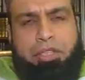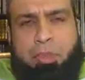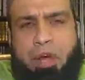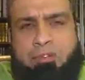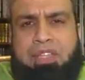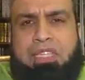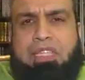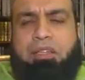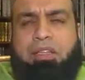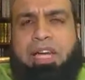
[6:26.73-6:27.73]
the Prophet
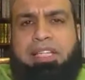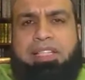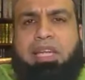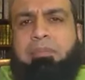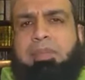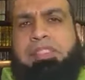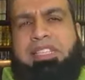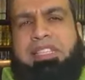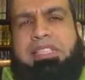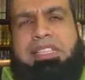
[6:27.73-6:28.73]
sallallahu alaihi wasallam in
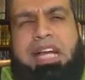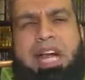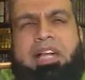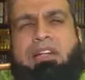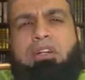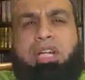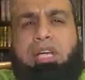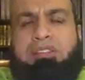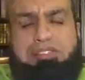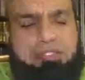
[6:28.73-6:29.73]
his entire
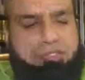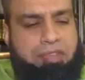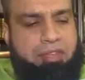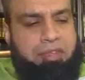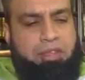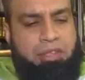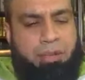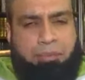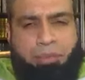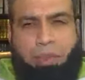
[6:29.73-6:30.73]
life,
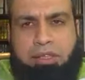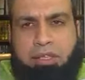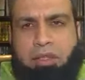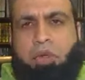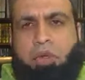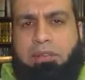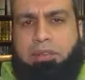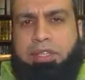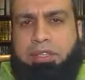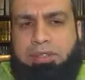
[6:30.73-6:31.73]
Nabuwah
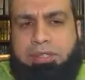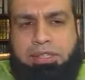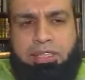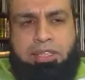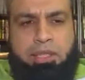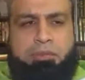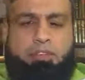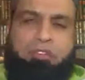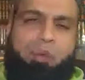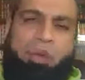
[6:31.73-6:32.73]
23 years,
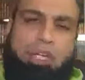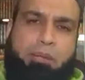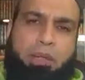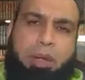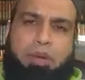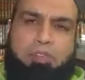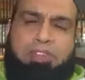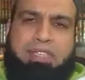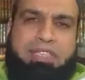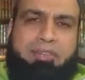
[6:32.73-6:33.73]
before Nabuwah
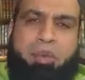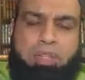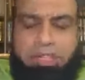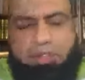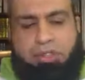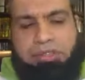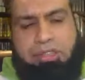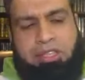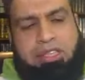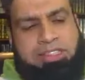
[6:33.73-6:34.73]
prophecy 40
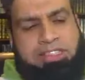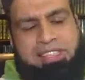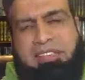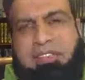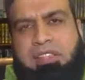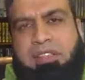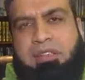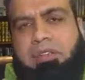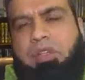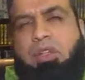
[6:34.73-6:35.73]
years,
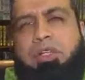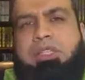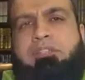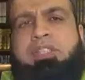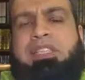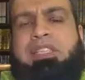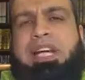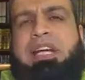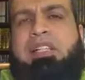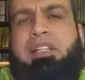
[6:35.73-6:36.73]
63 years of his
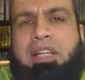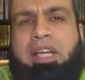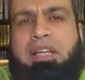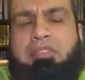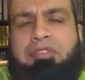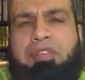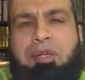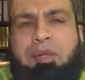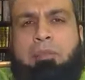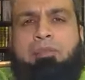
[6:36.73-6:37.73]
entire life,
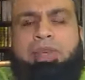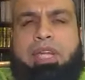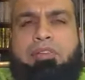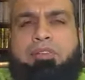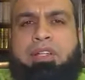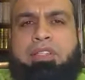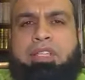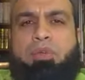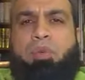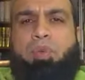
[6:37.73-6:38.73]
never
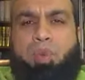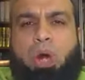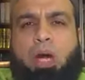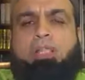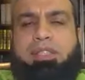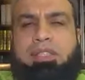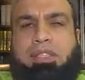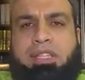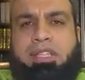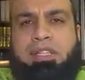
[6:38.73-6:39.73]
did
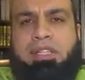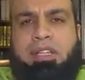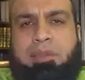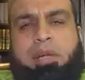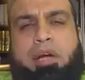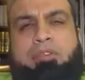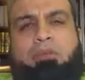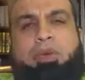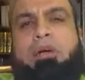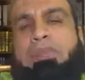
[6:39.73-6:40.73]
once the Prophet
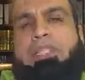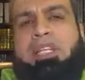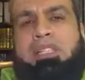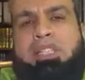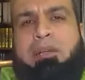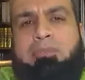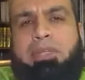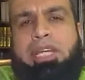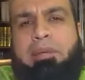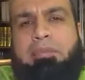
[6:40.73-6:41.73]
Muhammad sallallahu alaihi wasallam
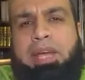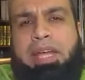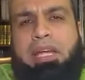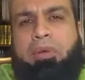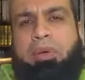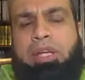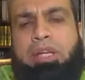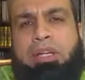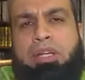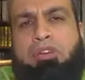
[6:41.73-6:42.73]
became
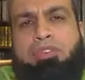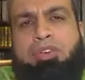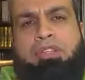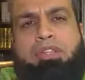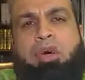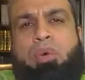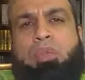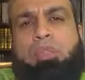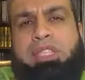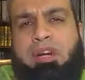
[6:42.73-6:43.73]
angry for his
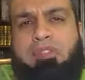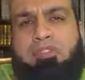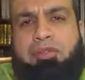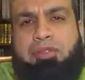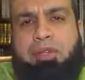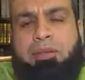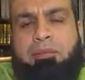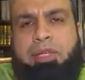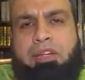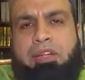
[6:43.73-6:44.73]
own self,
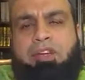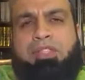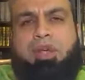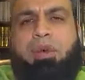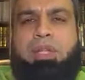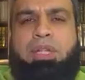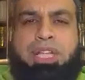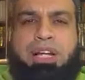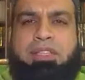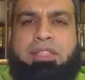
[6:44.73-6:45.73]
meaning for his own
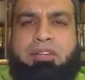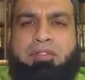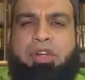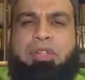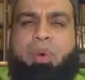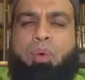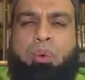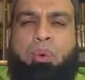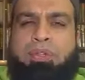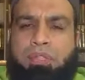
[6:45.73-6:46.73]
that, for his
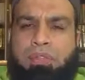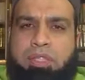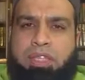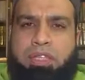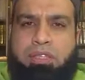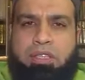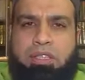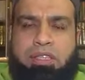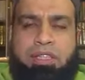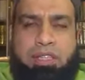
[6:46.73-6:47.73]
own personal need.
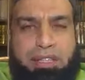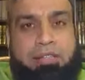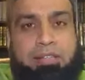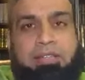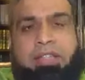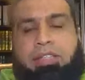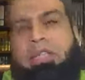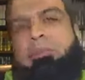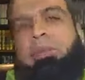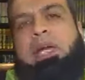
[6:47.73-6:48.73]
Yes, he
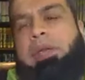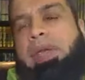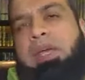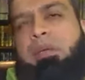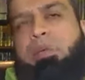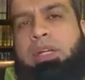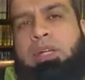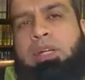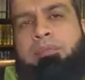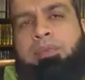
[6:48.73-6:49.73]
did become
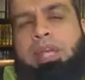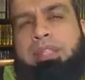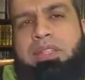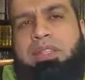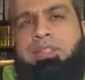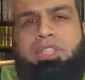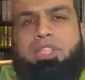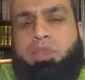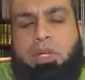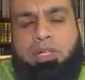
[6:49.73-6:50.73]
angry at certain
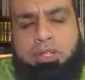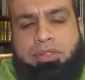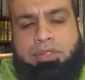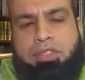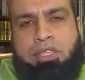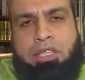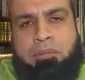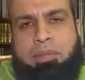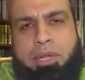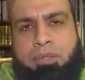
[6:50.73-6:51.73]
situations,
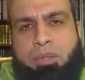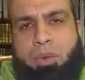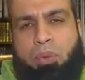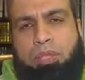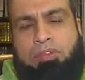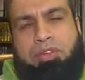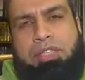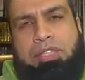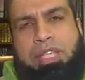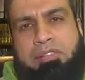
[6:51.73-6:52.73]
but it was only for
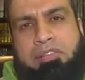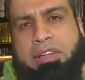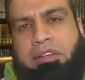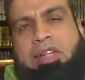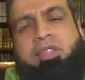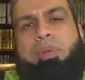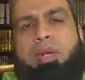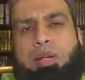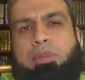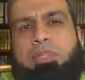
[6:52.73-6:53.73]
the sake of Allah
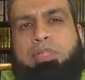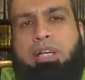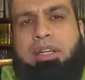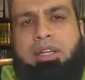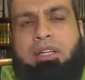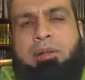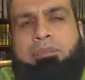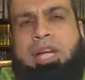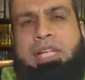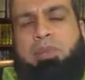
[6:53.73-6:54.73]
subhanahu wa ta'ala.
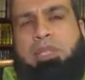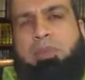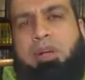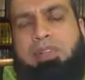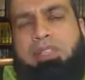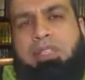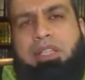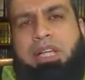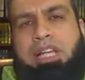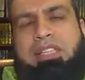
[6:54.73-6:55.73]
That's why the Prophet
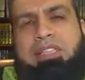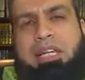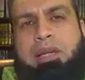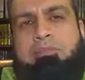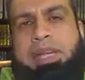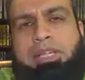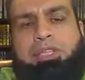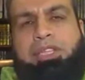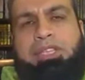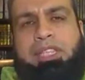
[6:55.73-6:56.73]
sallallahu alaihi wasallam
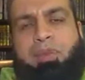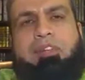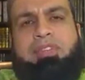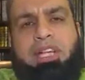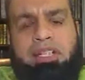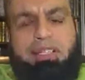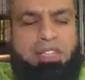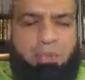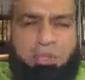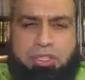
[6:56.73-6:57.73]
mentions in one of the
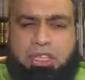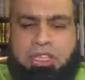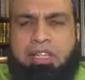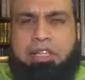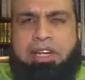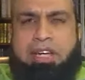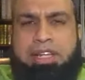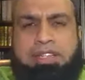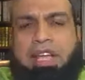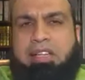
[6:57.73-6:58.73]
hadith, which is not
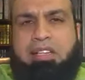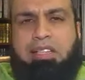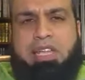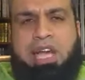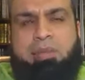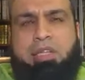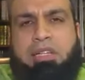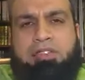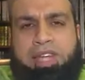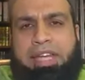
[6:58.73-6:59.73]
exactly the topic
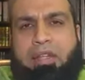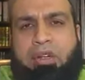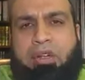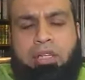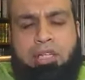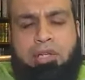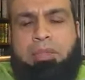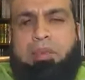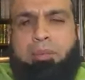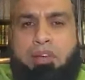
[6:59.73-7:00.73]
of anger,
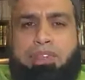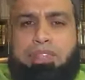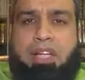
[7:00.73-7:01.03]
but the Prophet